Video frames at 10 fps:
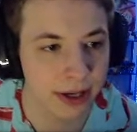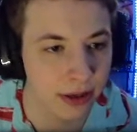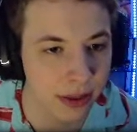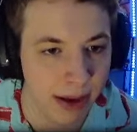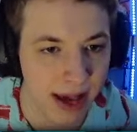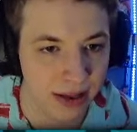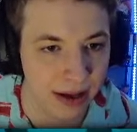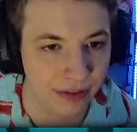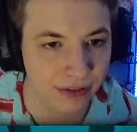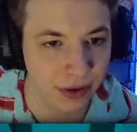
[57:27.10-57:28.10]
the
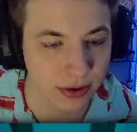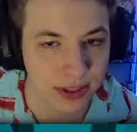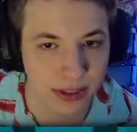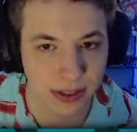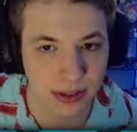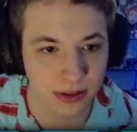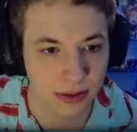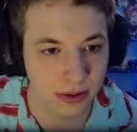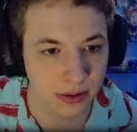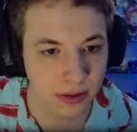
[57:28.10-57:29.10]
backline first.
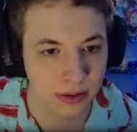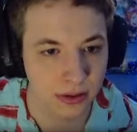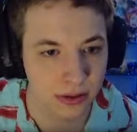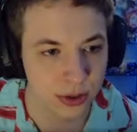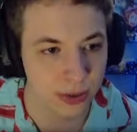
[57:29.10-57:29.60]
Just